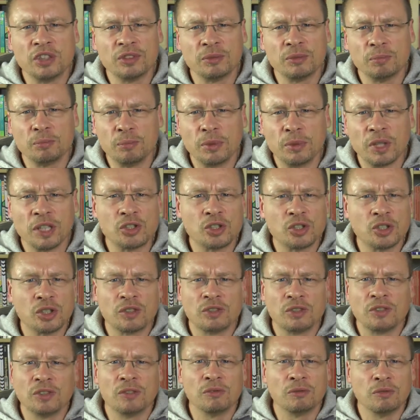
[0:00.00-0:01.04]
and budget
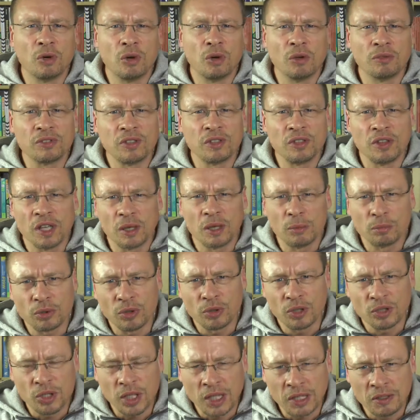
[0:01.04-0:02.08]
involved in their
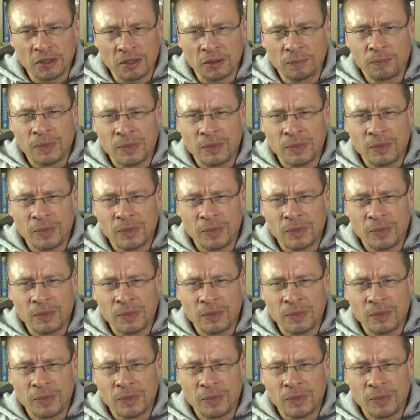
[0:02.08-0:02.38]
project.